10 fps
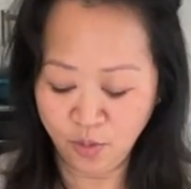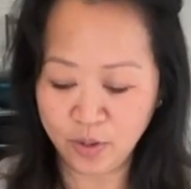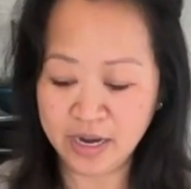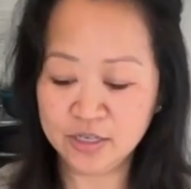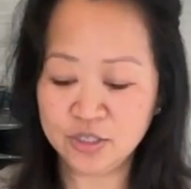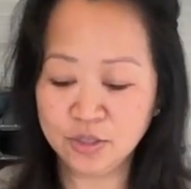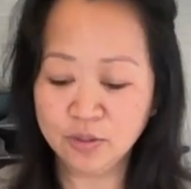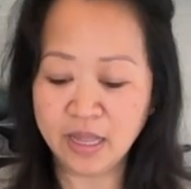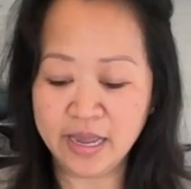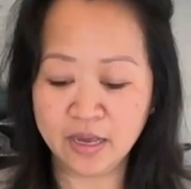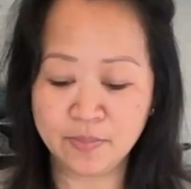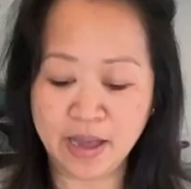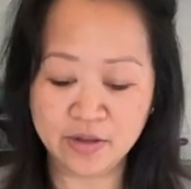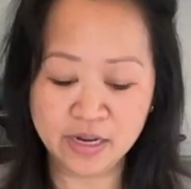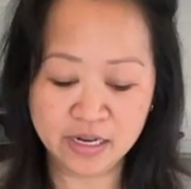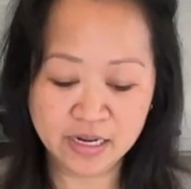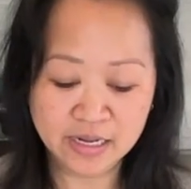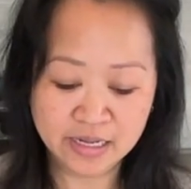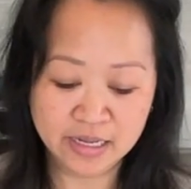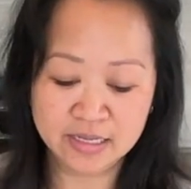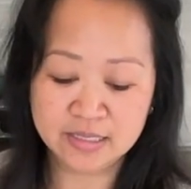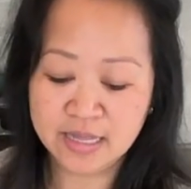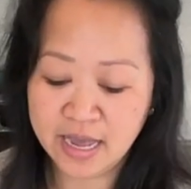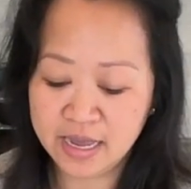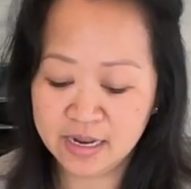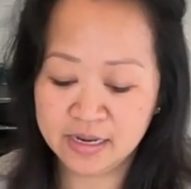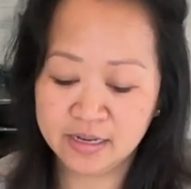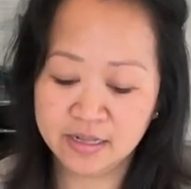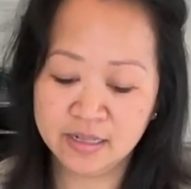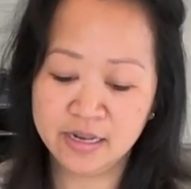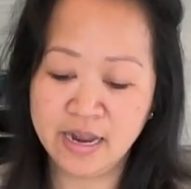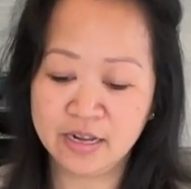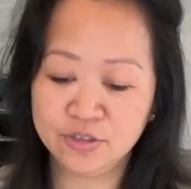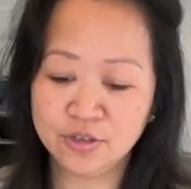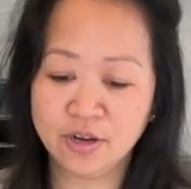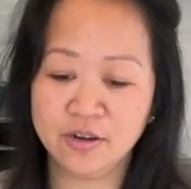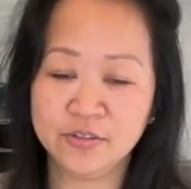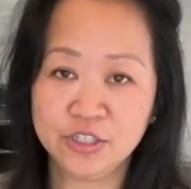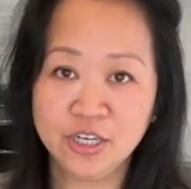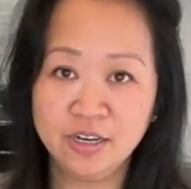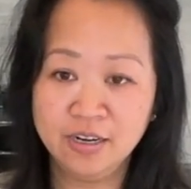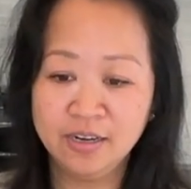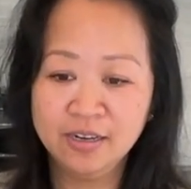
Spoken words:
What I do like about it is that the natural curvature,